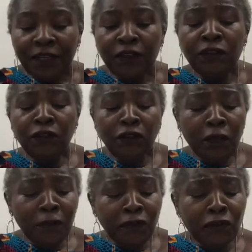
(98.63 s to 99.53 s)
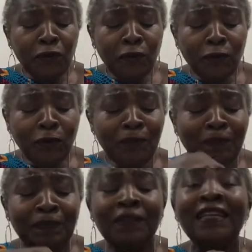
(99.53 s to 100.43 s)
The number 2
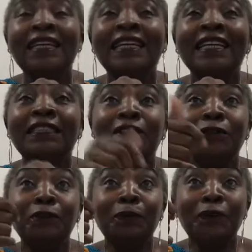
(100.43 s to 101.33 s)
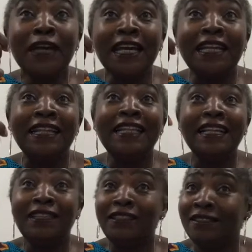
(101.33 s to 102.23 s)
is the spray that
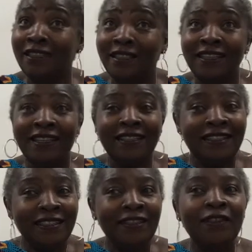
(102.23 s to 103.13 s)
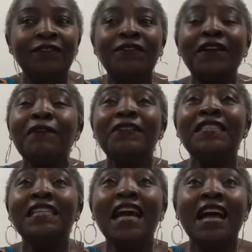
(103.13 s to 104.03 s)

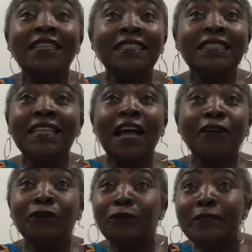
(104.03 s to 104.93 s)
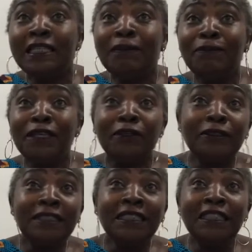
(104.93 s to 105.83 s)
graffiti artists are using,
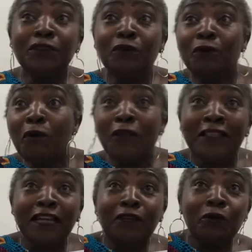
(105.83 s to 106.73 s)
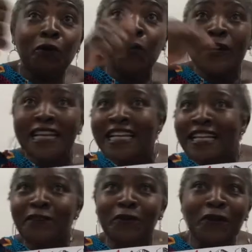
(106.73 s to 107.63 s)
because this is the work they do quickly,
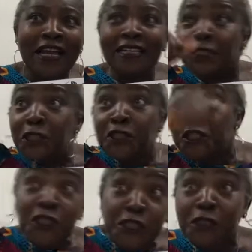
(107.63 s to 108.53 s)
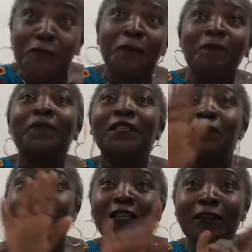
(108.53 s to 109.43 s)
you know, like shh.
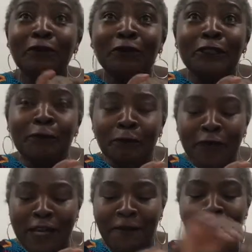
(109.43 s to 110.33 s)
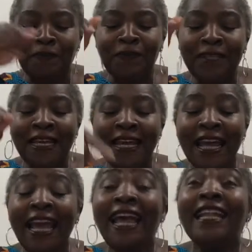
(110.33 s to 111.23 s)
So they use spray.
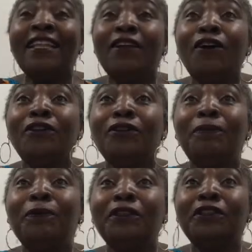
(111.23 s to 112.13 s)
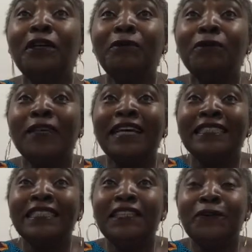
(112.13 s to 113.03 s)
And on the bottom you can
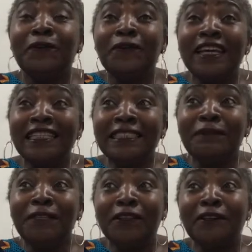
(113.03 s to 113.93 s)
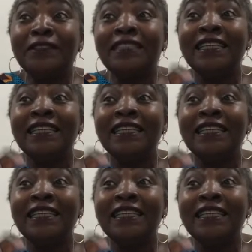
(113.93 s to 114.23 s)
see a face, because